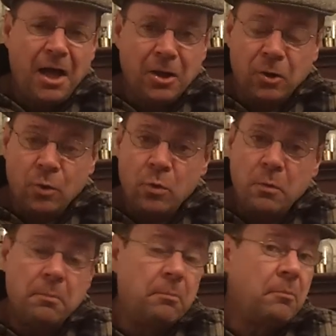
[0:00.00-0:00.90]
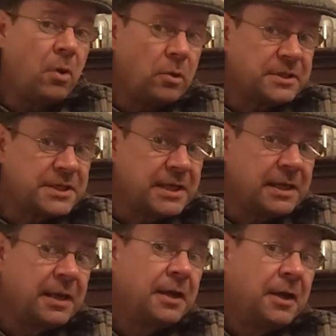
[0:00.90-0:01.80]
hello,
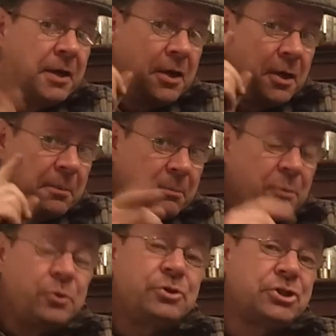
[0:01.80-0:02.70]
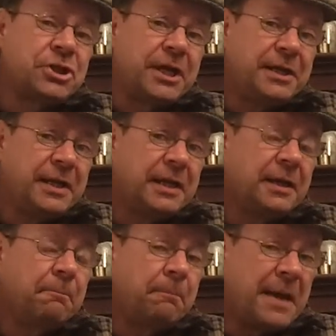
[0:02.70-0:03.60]
malty,
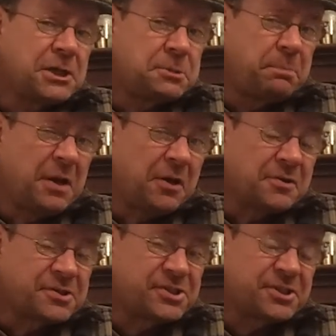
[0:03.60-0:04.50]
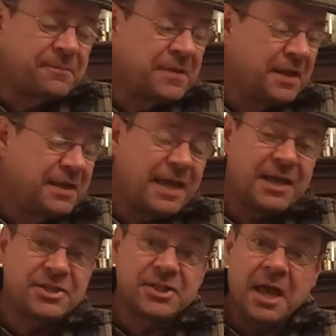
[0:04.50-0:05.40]
moonshining mash billers.
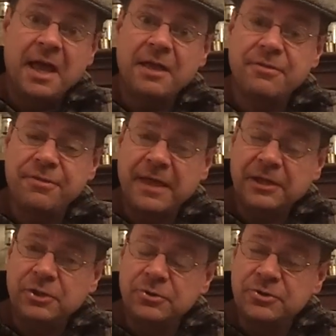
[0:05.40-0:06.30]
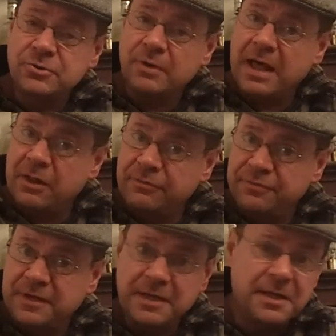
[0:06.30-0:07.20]
Yes, and thank you to
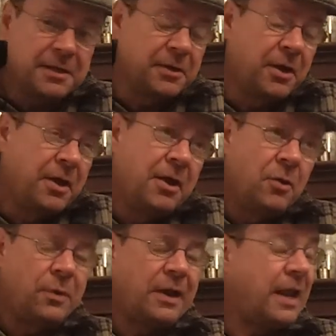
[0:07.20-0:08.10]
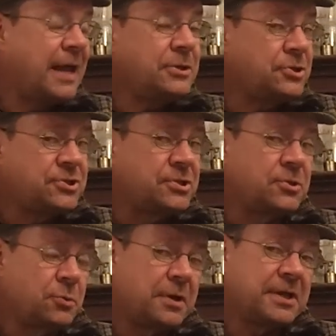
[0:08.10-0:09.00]
Alfie in, well, I used to
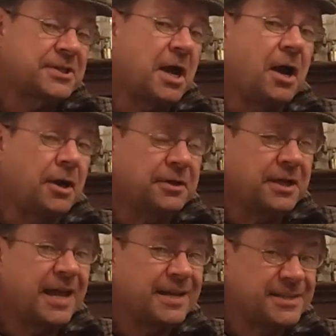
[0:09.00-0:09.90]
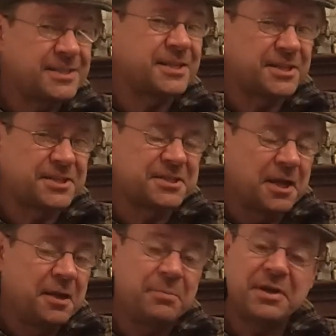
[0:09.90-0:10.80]
know it as Arkansas,
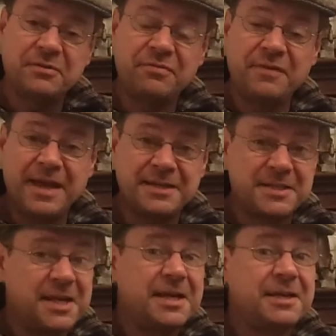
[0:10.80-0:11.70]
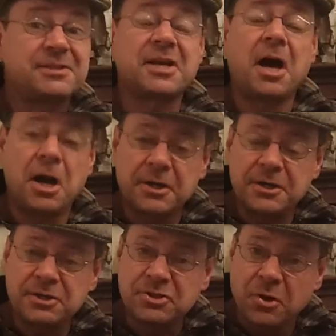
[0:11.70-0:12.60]
but in fact it's
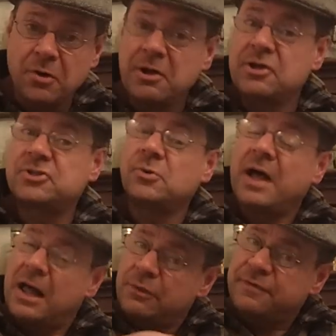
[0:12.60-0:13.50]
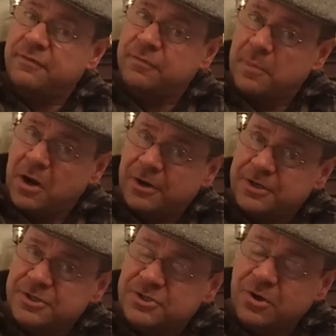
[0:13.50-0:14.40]
Arkansas. So Alfie from
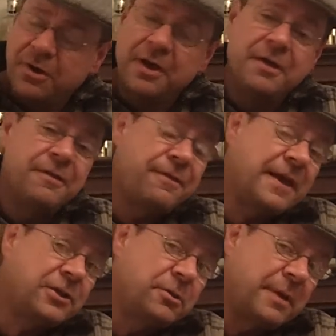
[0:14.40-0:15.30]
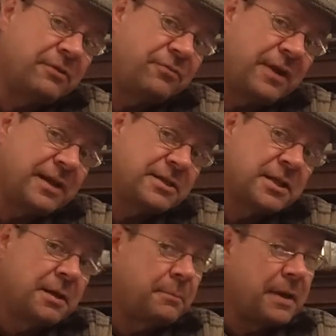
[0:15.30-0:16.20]
Arkansas, thank you my
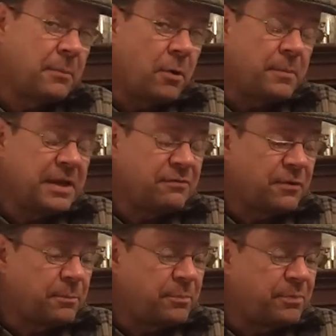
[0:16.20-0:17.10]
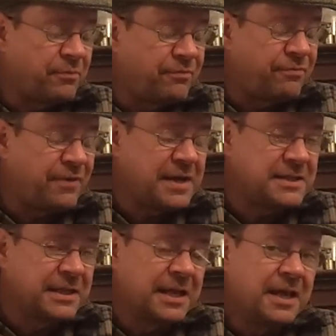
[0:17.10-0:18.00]
friend, my malt mate, for
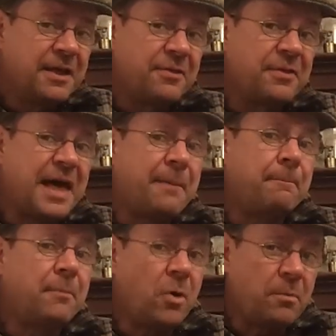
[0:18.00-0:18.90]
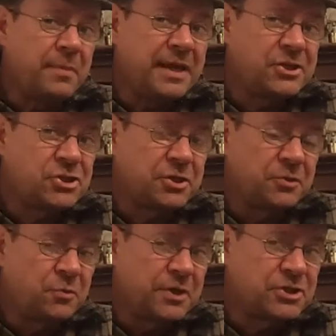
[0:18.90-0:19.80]
providing that malt
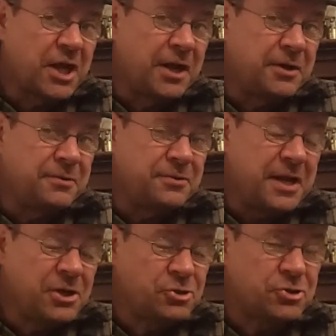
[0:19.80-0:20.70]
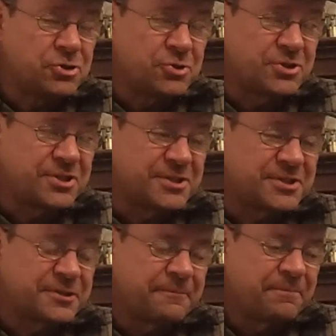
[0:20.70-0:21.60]
mention which
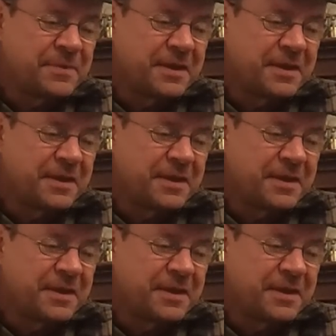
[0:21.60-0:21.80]
introduces